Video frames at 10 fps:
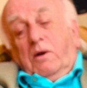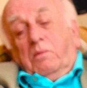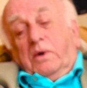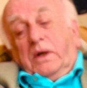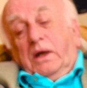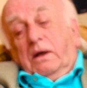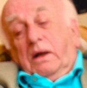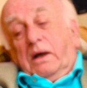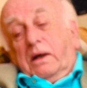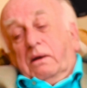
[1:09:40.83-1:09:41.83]
But he and
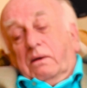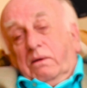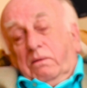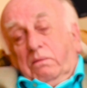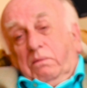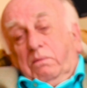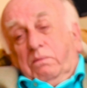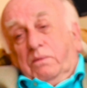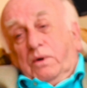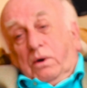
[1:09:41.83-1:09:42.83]
I
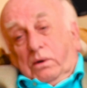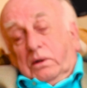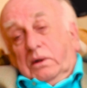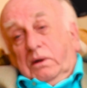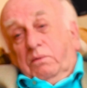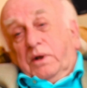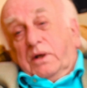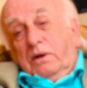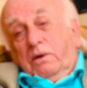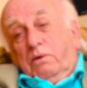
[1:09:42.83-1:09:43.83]
talked, and we
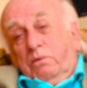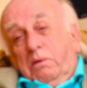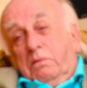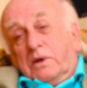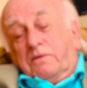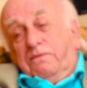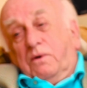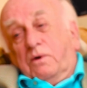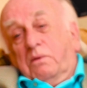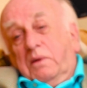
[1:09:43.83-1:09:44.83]
said, look, we must
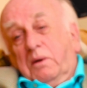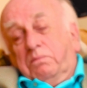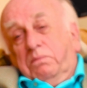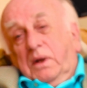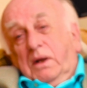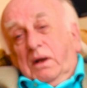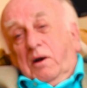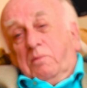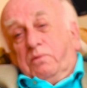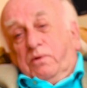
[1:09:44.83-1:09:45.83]
form a
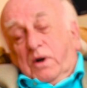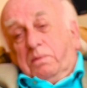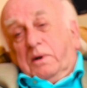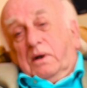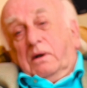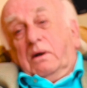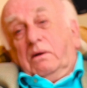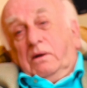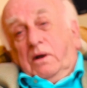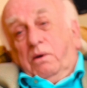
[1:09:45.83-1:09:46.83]
proper
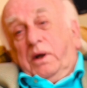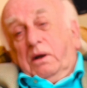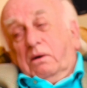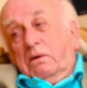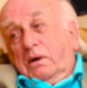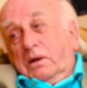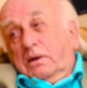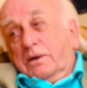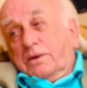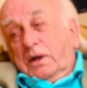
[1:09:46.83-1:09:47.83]
going
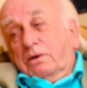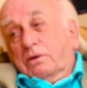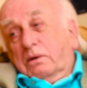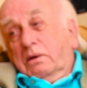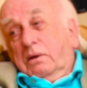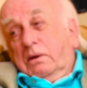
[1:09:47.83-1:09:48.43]
organization.